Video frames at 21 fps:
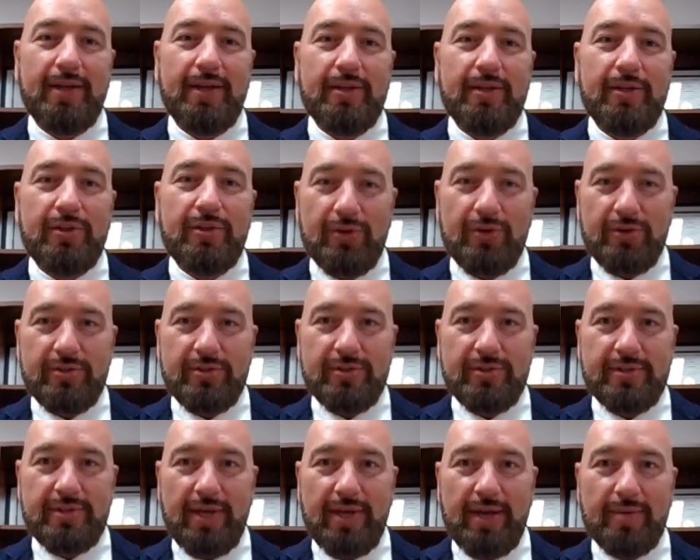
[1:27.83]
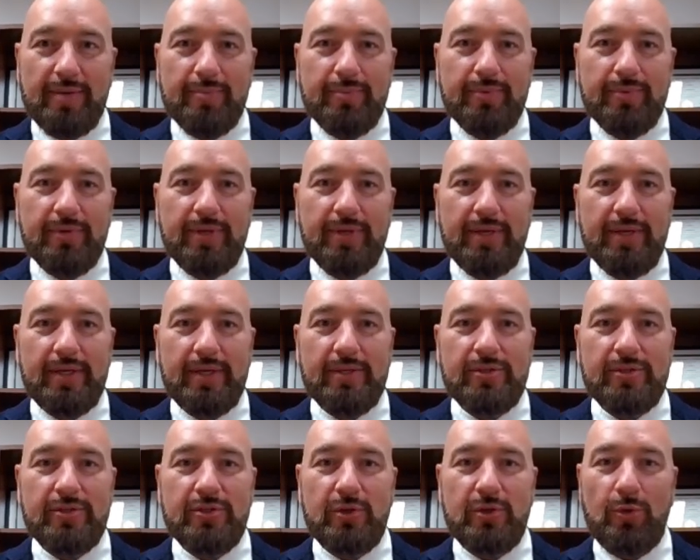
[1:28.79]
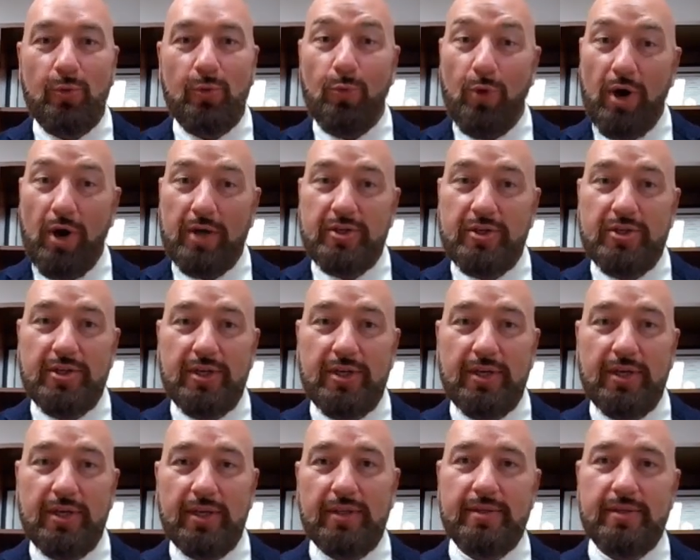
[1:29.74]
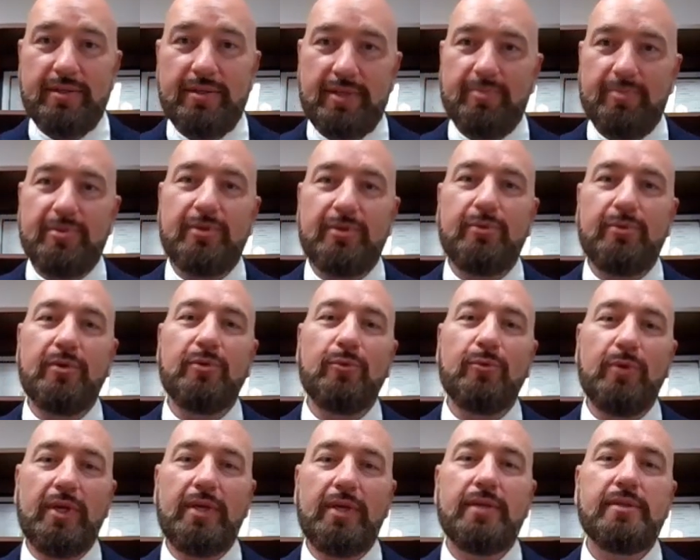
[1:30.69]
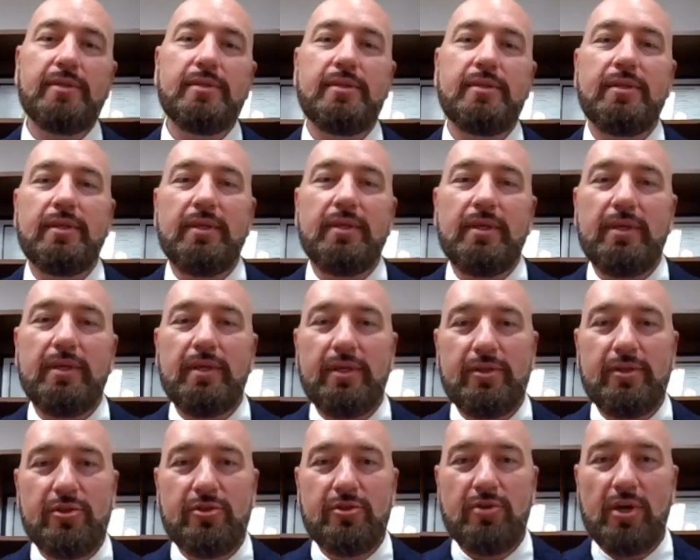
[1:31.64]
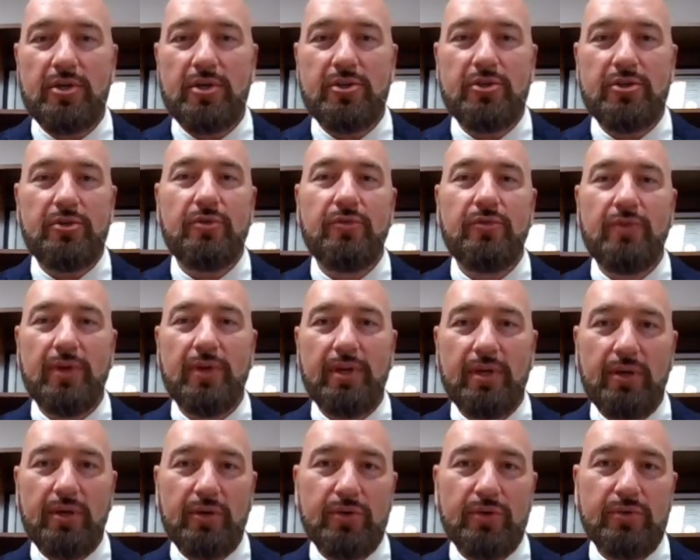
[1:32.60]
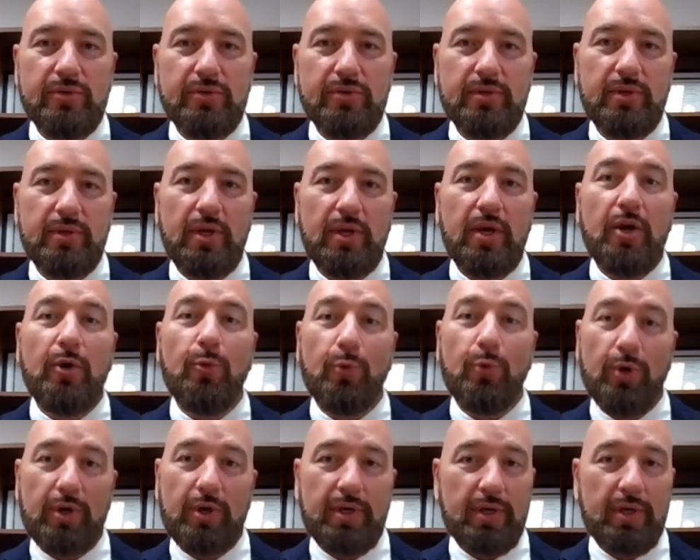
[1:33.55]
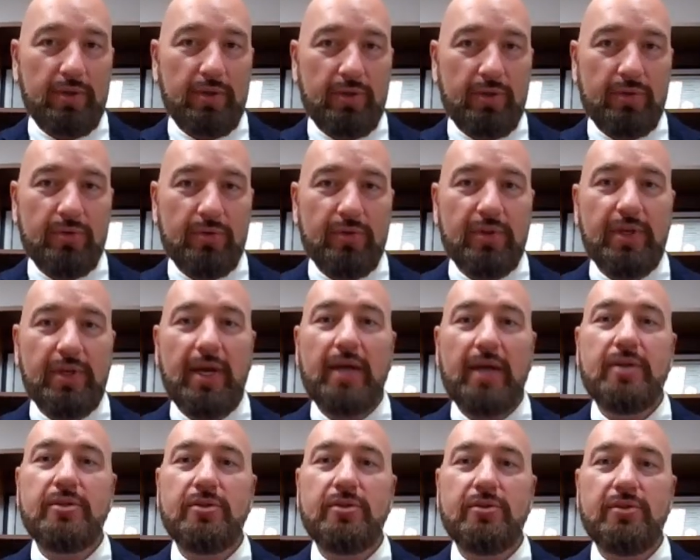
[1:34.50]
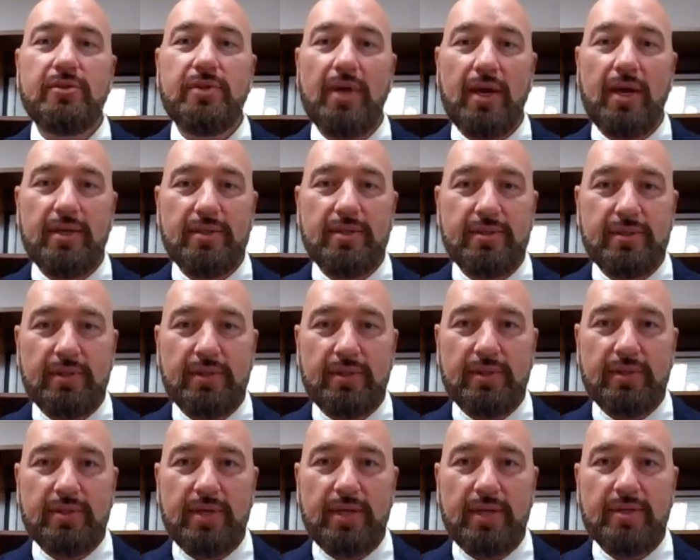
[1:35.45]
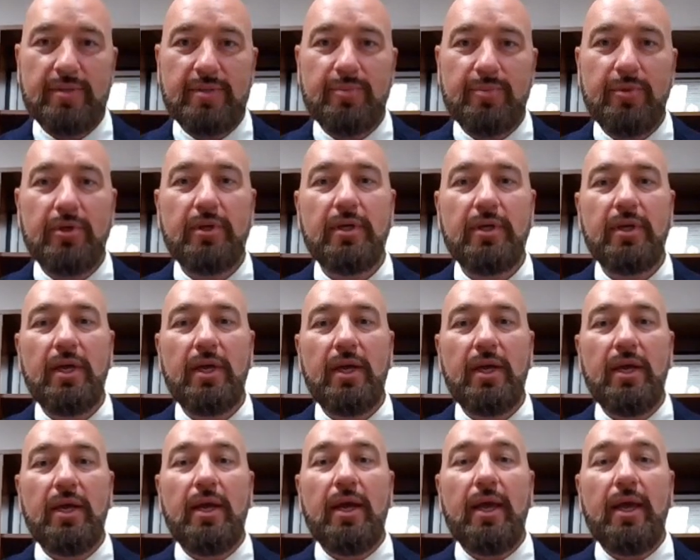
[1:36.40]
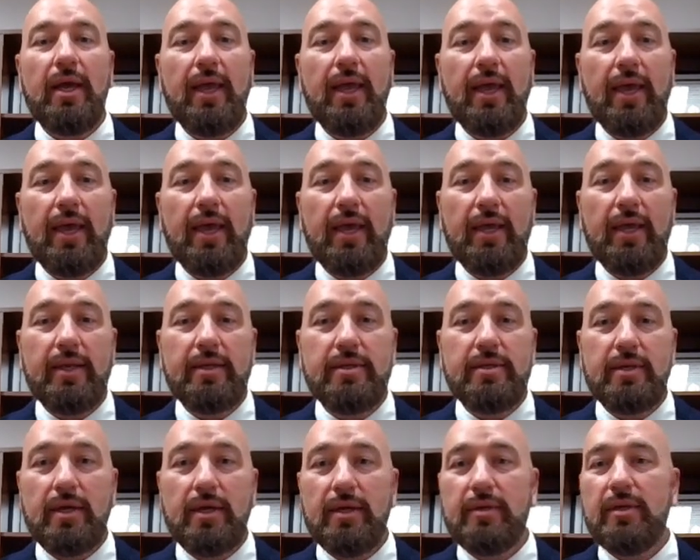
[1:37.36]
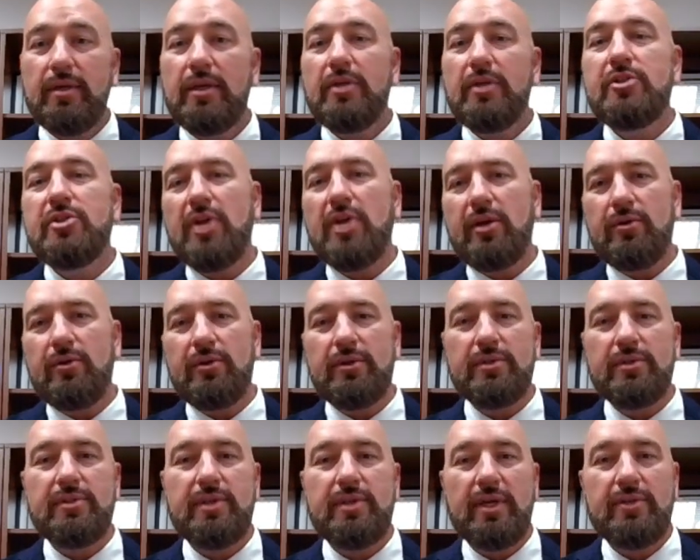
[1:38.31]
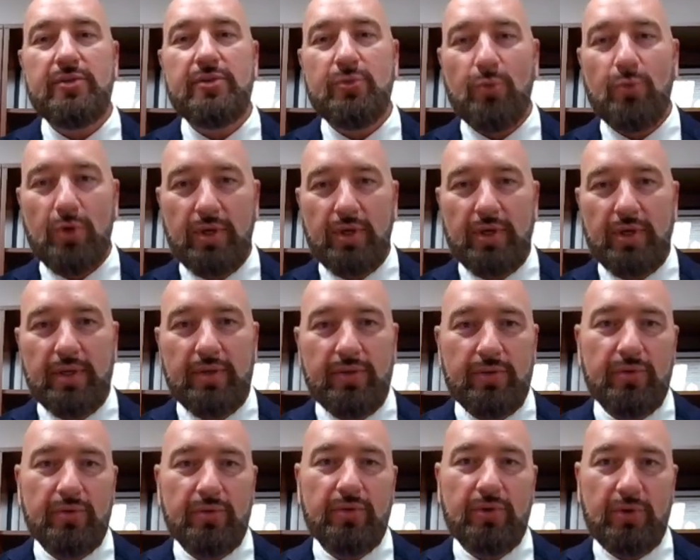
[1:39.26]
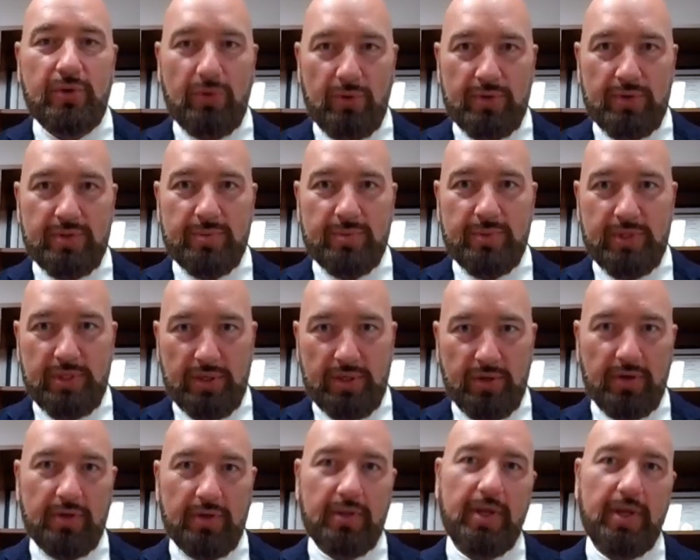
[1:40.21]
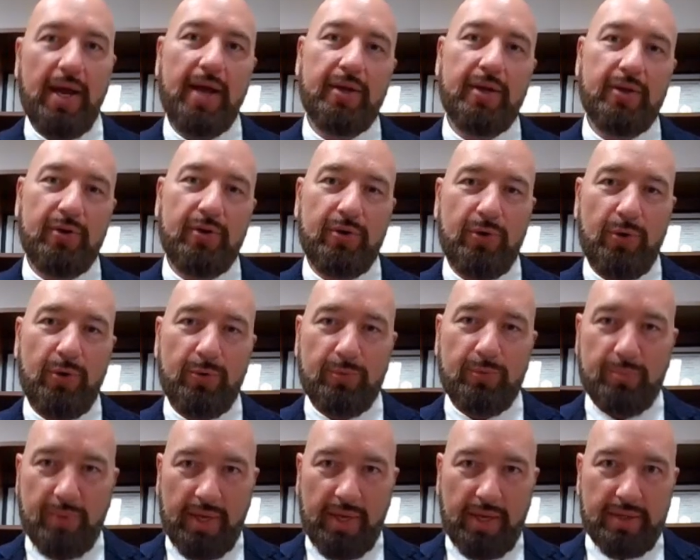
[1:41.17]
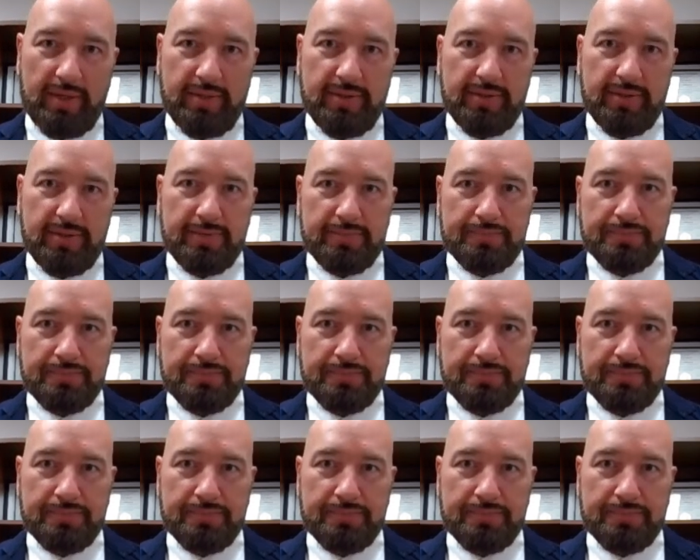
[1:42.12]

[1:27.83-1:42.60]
The third step is watching in the subsequent weeks the instructional videos, working through the exercises in the textbook, and in a general sense, working through the course material at your own pace.